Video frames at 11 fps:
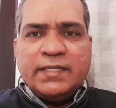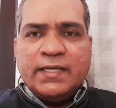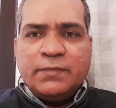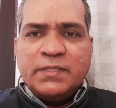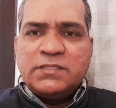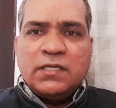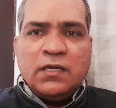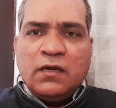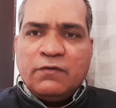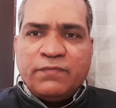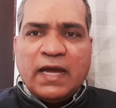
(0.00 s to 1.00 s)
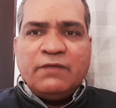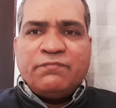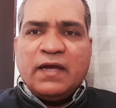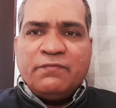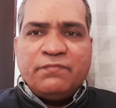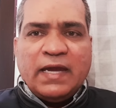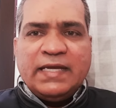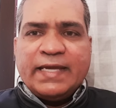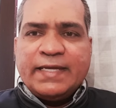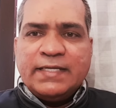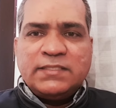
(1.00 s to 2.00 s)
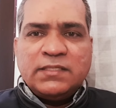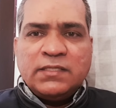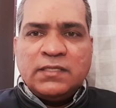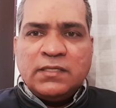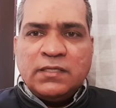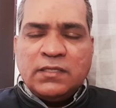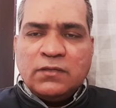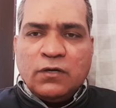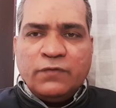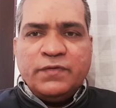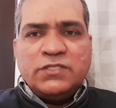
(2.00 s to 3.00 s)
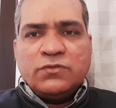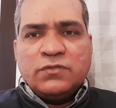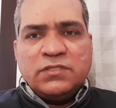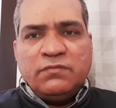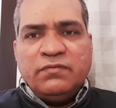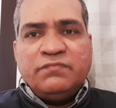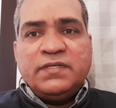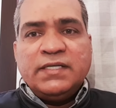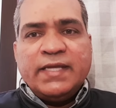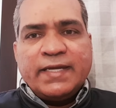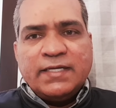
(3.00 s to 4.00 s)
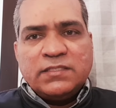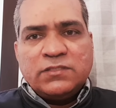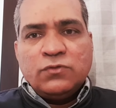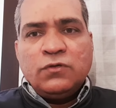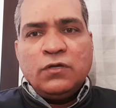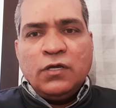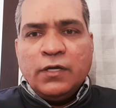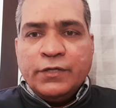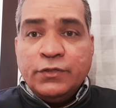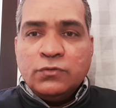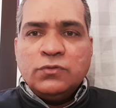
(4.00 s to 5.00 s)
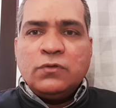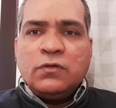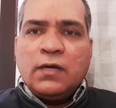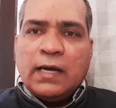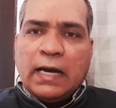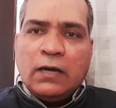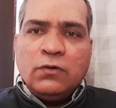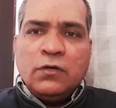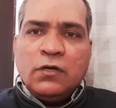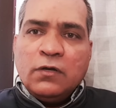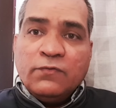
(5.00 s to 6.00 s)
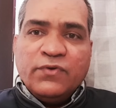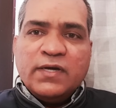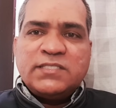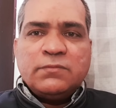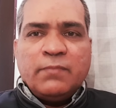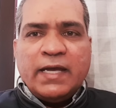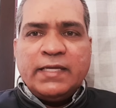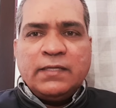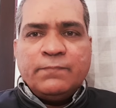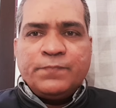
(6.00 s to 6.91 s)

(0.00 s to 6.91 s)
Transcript: That means five, five, five decades of each rosary 15 decades so you know how worse my